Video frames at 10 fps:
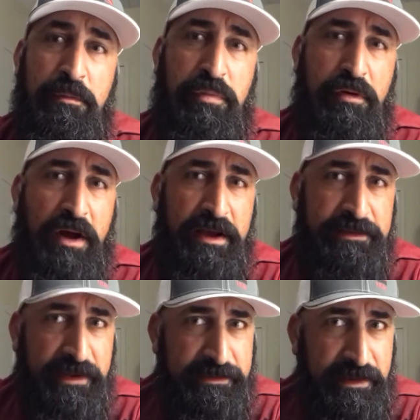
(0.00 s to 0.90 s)

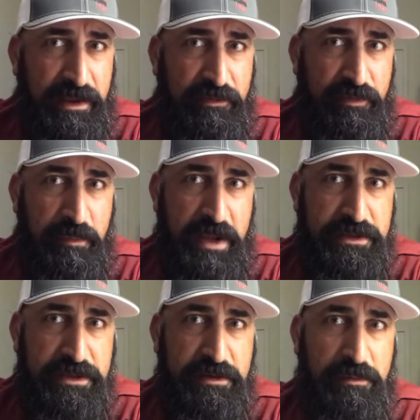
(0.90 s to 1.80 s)
processing the
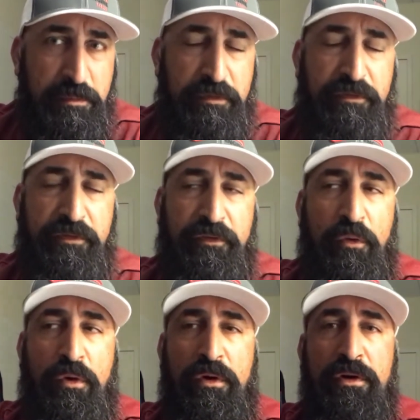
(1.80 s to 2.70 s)
information
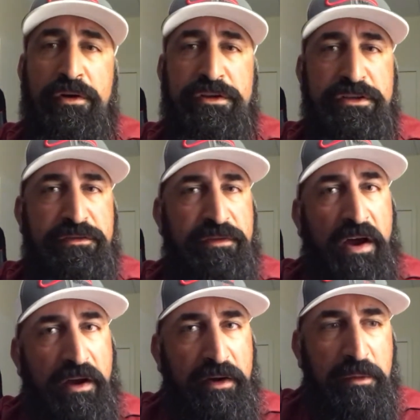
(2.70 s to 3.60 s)
before just
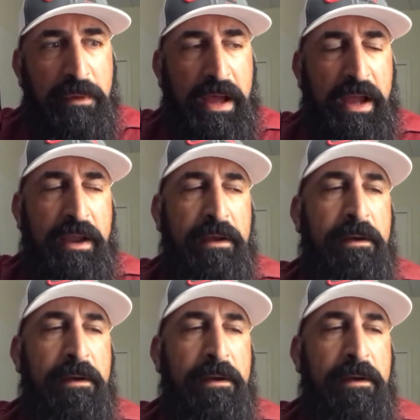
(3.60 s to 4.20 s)
firing back.